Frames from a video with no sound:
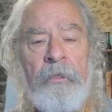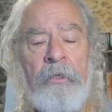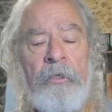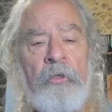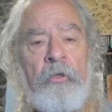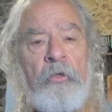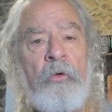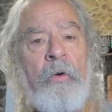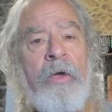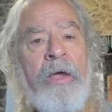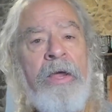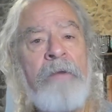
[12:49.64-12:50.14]

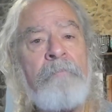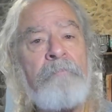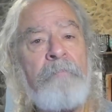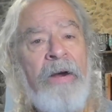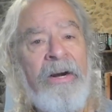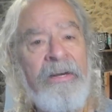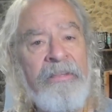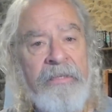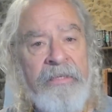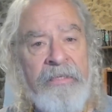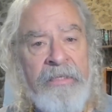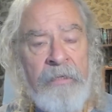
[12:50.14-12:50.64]
You can
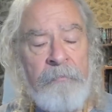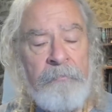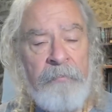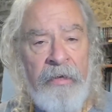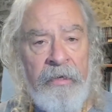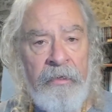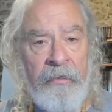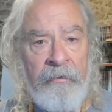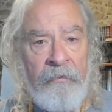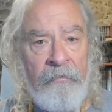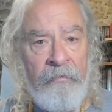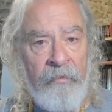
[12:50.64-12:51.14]

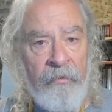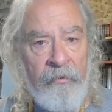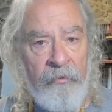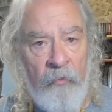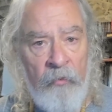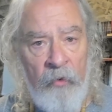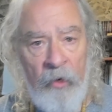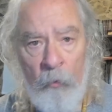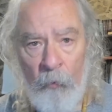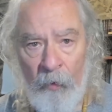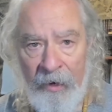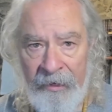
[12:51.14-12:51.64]
participate in
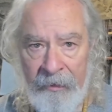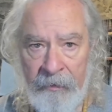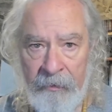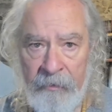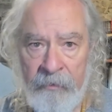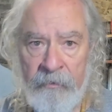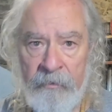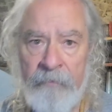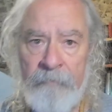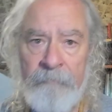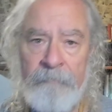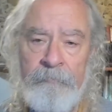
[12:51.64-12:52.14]
3
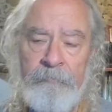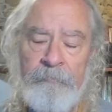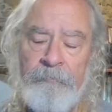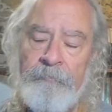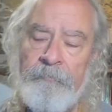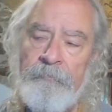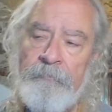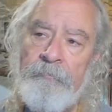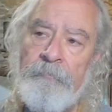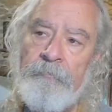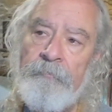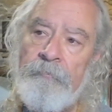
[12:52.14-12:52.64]
ways.
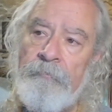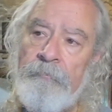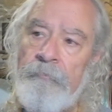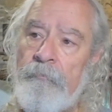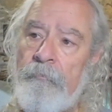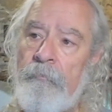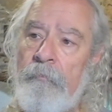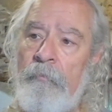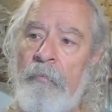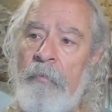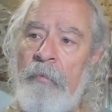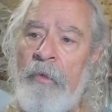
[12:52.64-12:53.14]

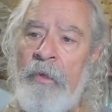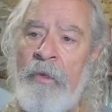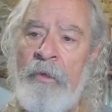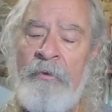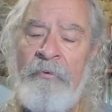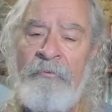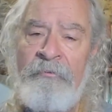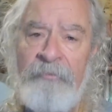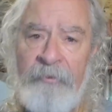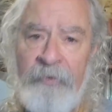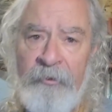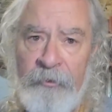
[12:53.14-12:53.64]

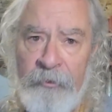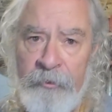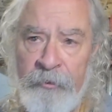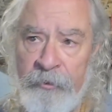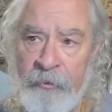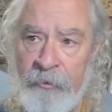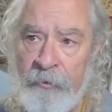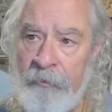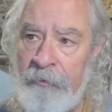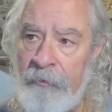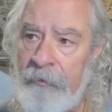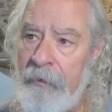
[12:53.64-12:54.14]
First,
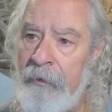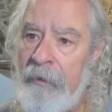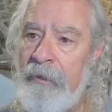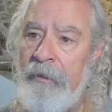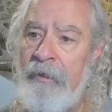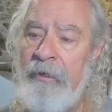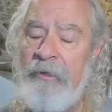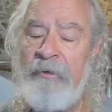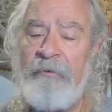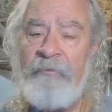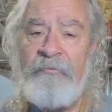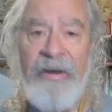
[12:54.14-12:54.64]

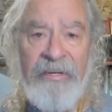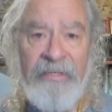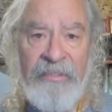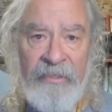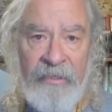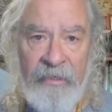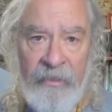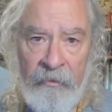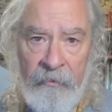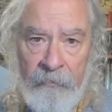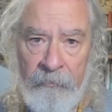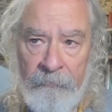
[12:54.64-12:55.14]

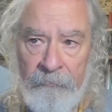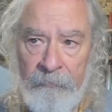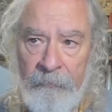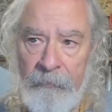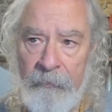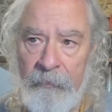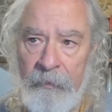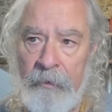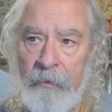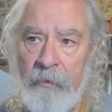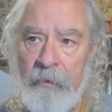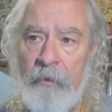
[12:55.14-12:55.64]
fasting.
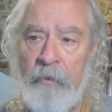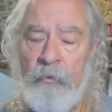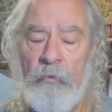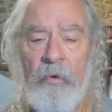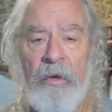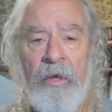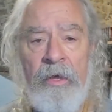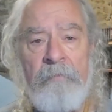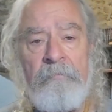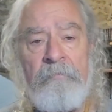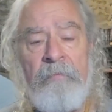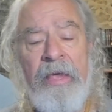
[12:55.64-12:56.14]
You
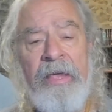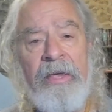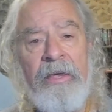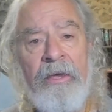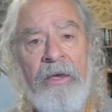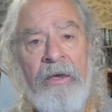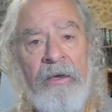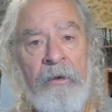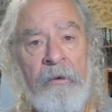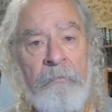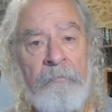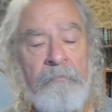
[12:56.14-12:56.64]
can make
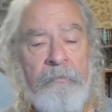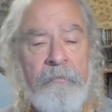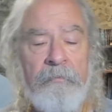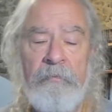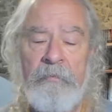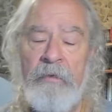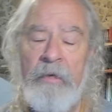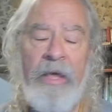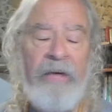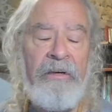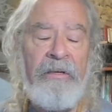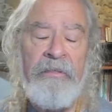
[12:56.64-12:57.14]
an
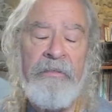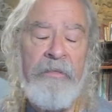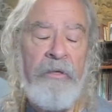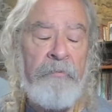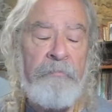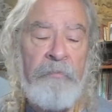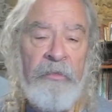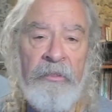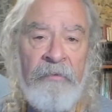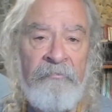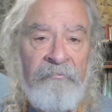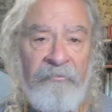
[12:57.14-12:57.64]

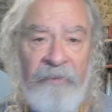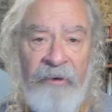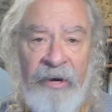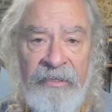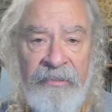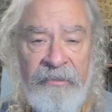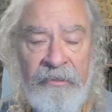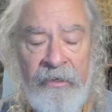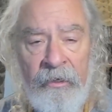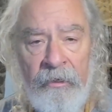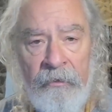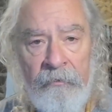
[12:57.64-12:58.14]
intermittent
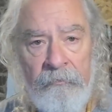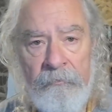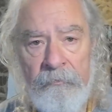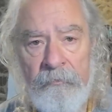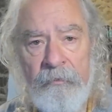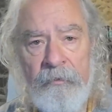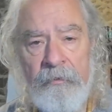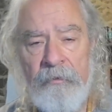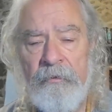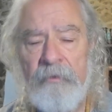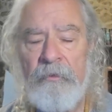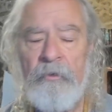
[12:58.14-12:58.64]
fasting,
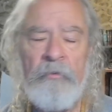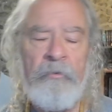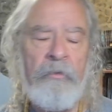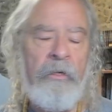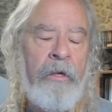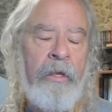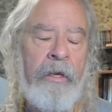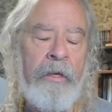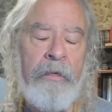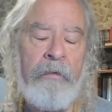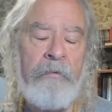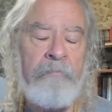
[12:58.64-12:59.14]
not
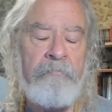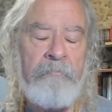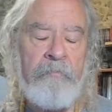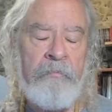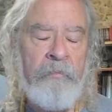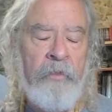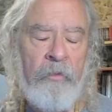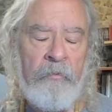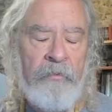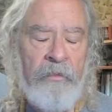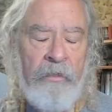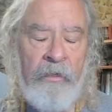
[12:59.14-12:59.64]

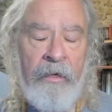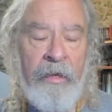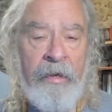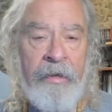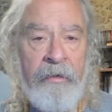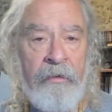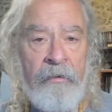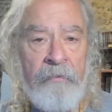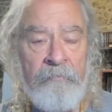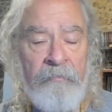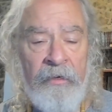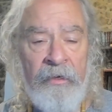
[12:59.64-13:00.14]

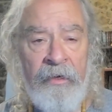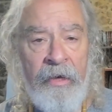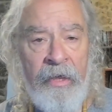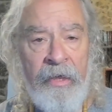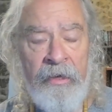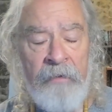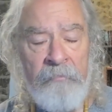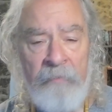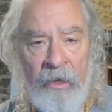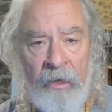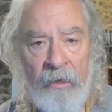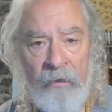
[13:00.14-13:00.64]

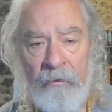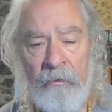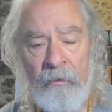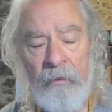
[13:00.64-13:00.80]
like me.